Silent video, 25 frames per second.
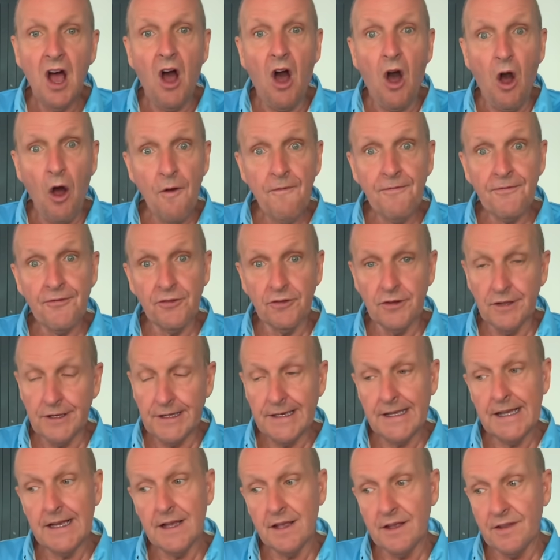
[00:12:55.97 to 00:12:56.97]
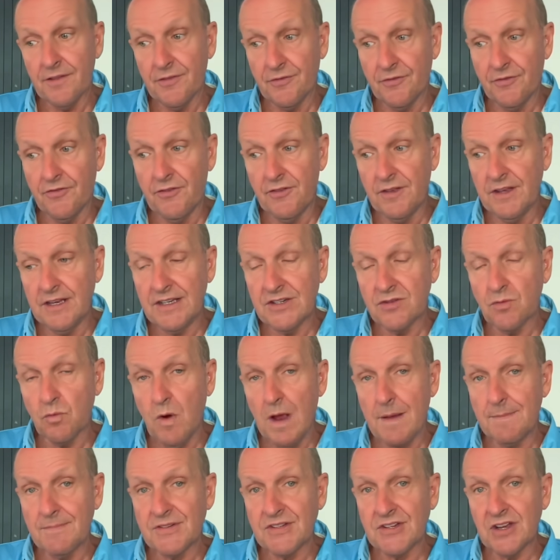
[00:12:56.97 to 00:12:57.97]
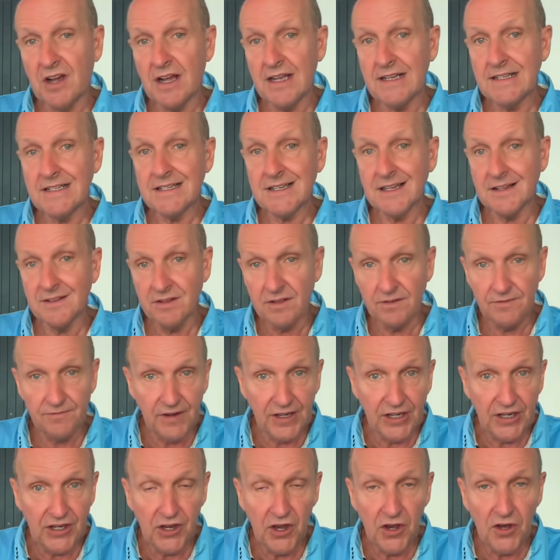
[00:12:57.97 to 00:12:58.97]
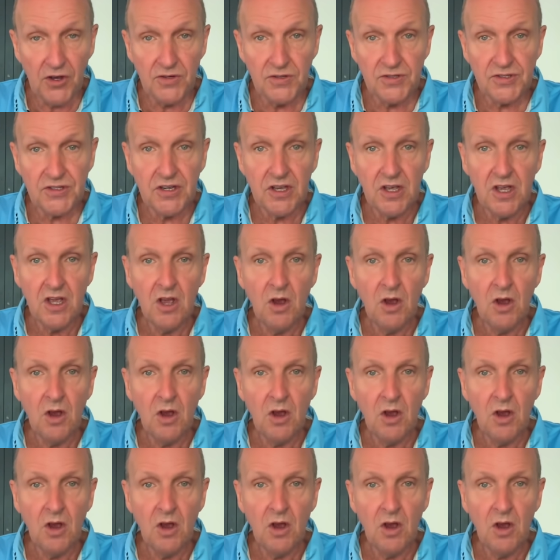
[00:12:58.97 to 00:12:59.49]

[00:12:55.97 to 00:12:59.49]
Hopefully these websites and the videos